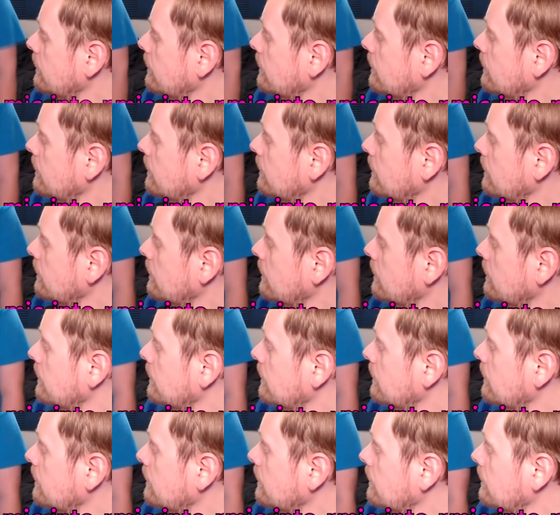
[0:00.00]

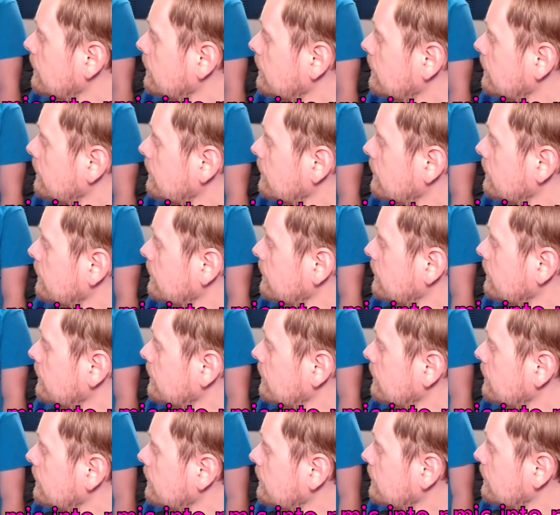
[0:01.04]

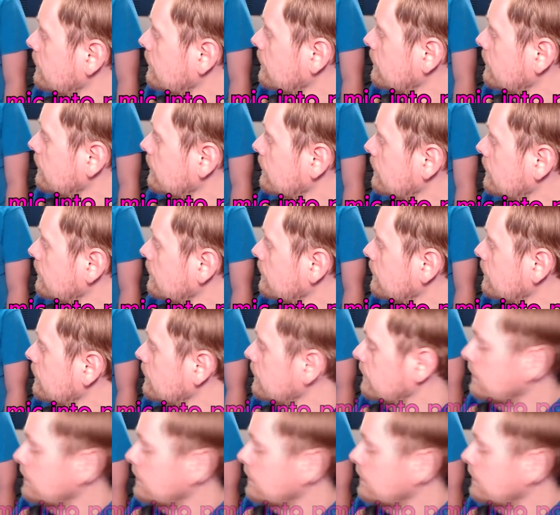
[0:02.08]
(silent)